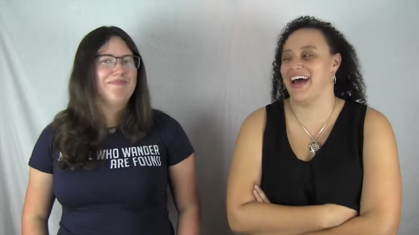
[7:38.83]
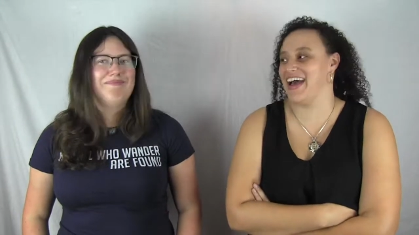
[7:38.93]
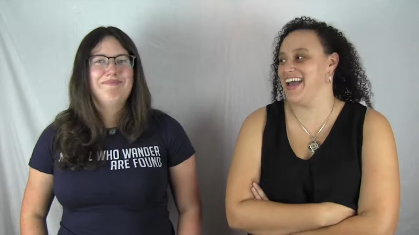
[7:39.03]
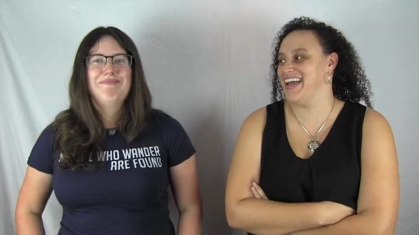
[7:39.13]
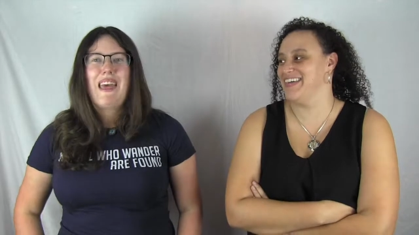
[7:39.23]

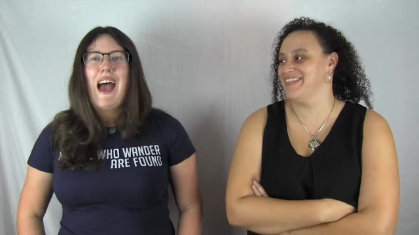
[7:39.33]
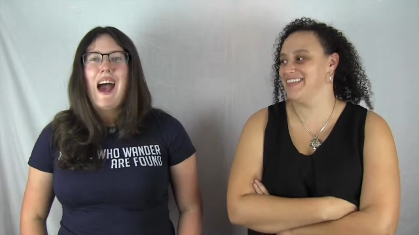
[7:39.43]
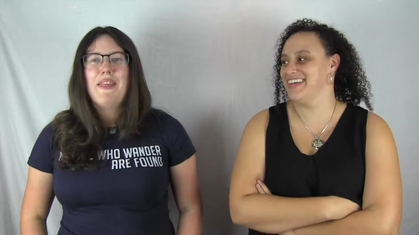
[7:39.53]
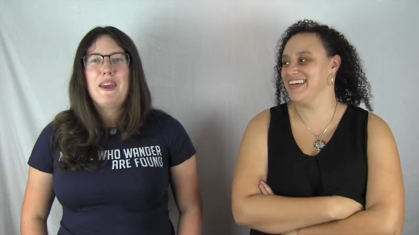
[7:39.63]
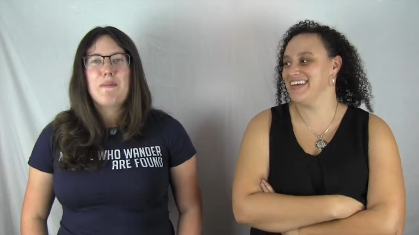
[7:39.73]
Speaker 1: time.
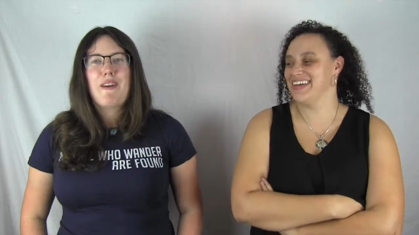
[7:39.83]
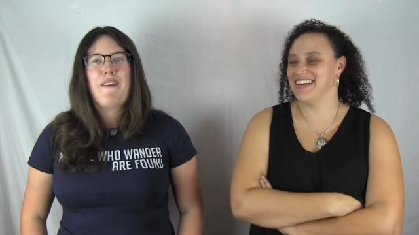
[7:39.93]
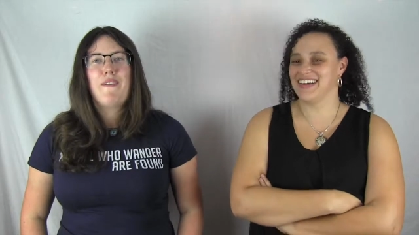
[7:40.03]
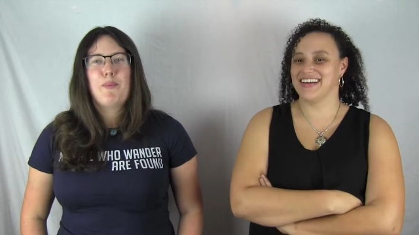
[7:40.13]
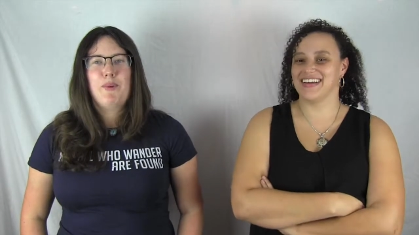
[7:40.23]
I think my
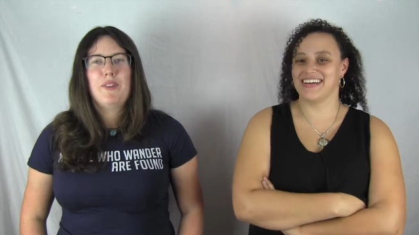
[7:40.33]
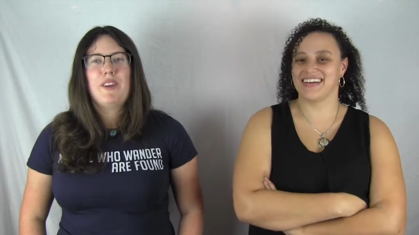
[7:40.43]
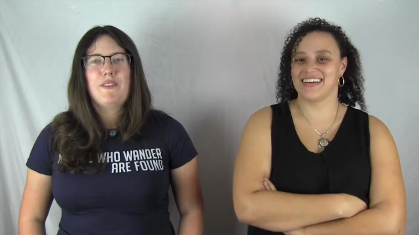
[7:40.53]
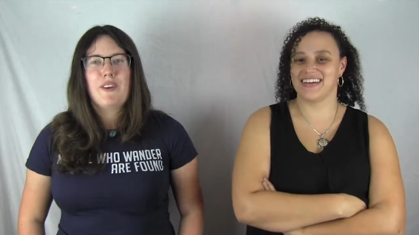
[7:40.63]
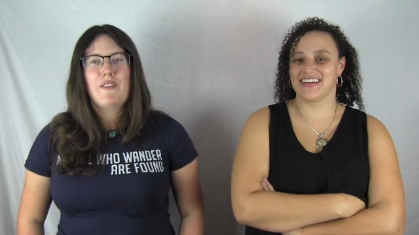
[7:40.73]
favorite book that
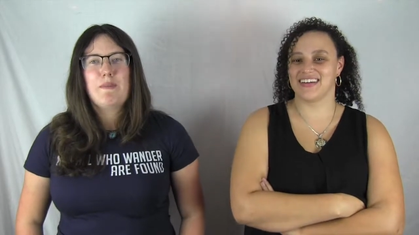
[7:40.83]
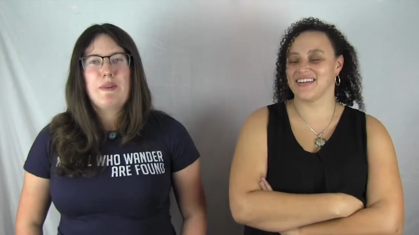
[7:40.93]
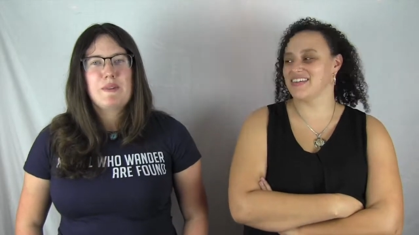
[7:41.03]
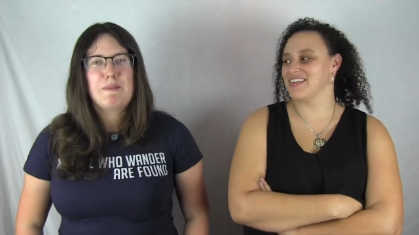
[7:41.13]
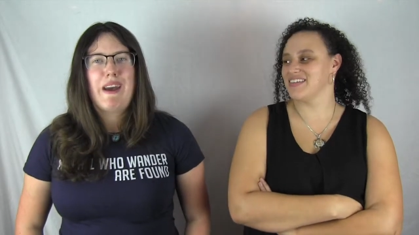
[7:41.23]
you've given me
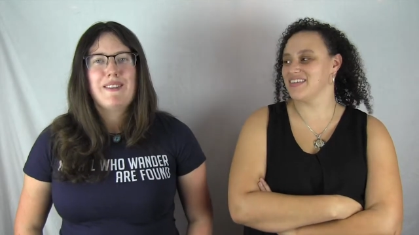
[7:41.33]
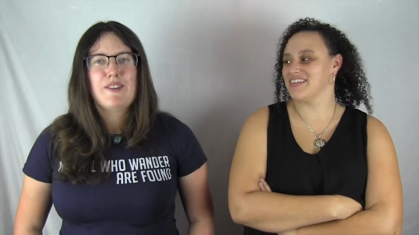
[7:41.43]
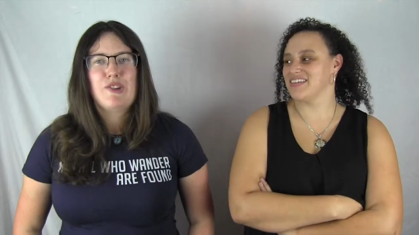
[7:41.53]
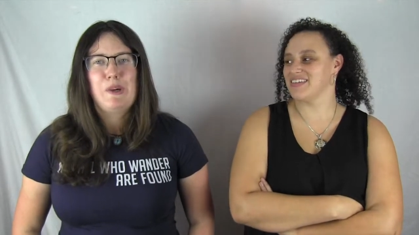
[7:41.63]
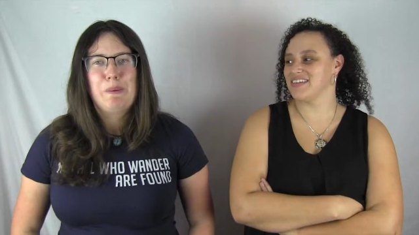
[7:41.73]
was
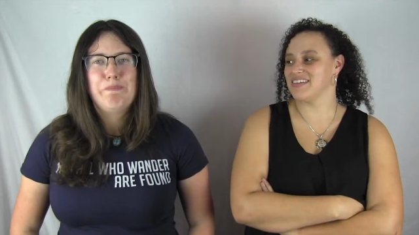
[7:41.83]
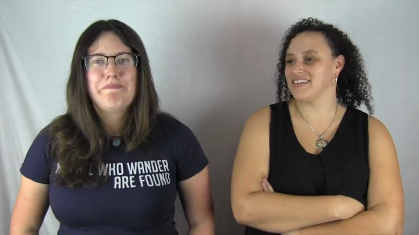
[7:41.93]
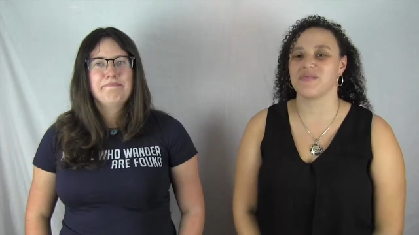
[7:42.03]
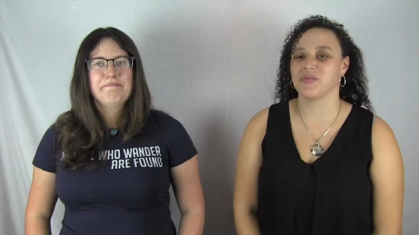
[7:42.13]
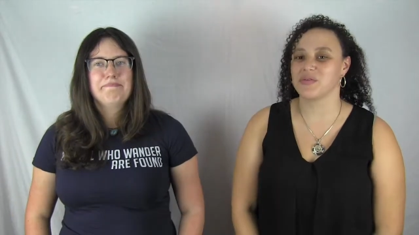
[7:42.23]
Passage Home.
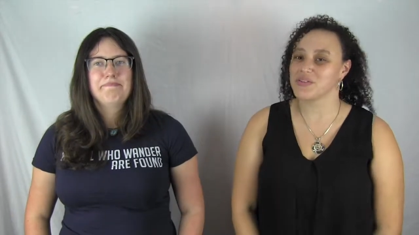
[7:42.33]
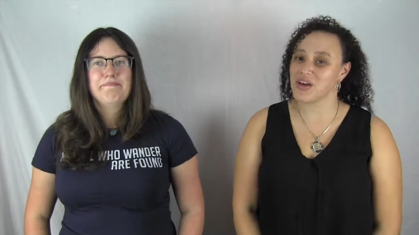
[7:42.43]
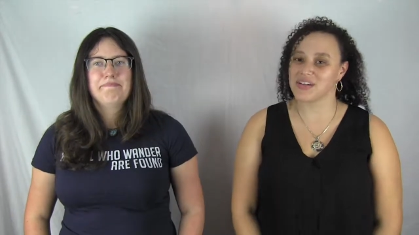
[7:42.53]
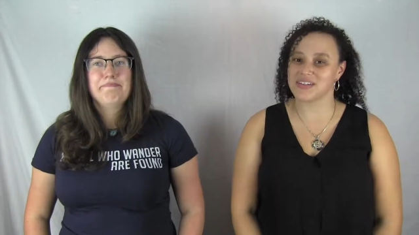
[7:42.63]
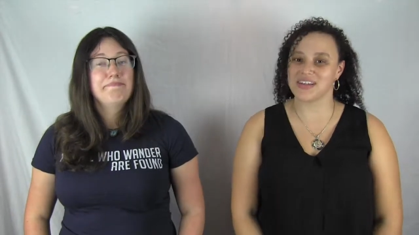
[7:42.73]
Speaker 2: And we will
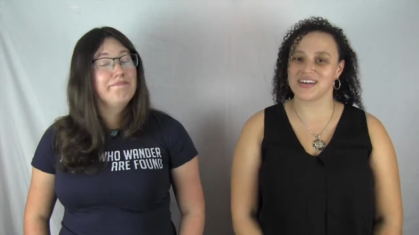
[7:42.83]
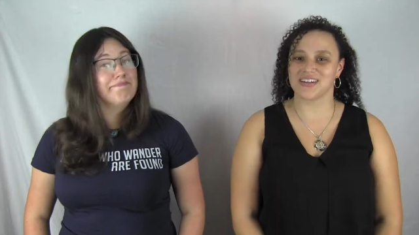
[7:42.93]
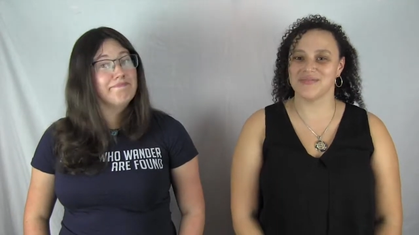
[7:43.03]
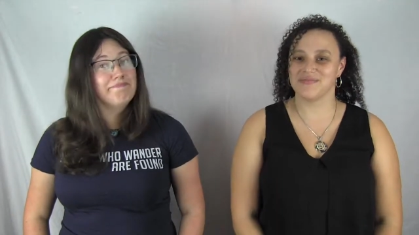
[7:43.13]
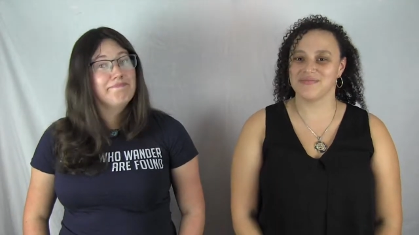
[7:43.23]
talk to you
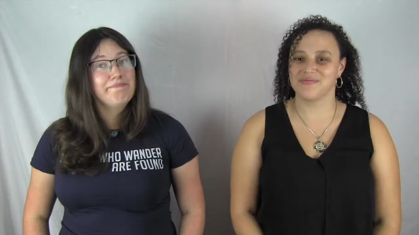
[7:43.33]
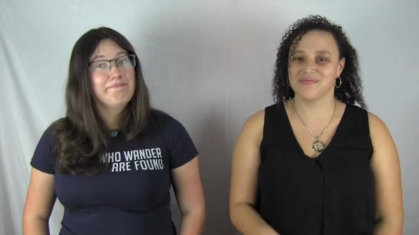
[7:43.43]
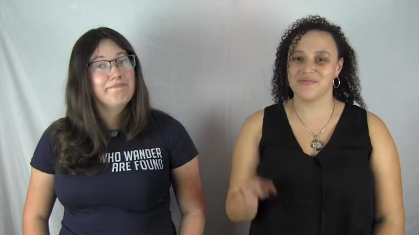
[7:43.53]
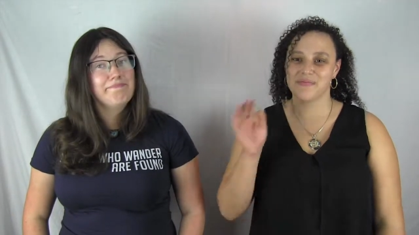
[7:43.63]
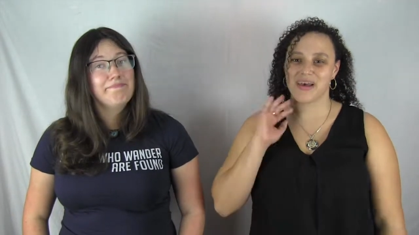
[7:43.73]
later.
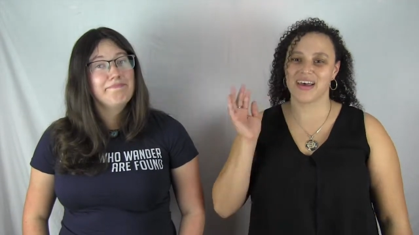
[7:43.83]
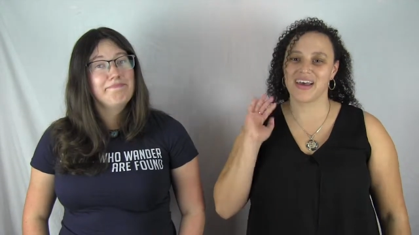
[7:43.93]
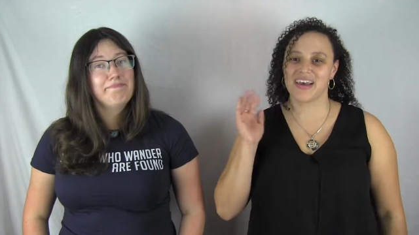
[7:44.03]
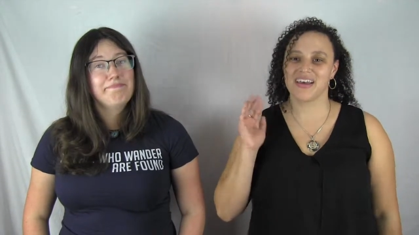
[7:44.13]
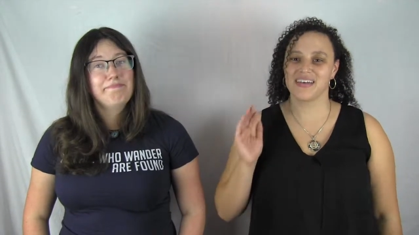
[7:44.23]

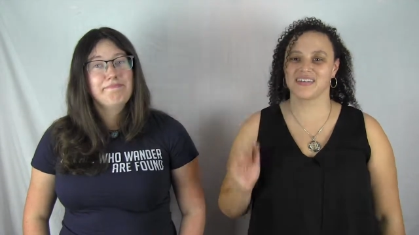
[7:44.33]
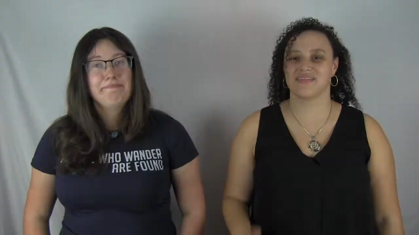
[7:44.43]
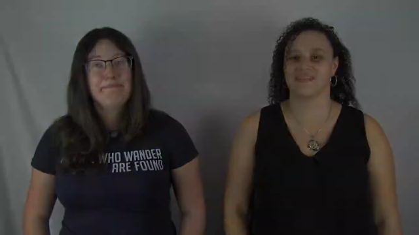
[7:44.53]
Bye.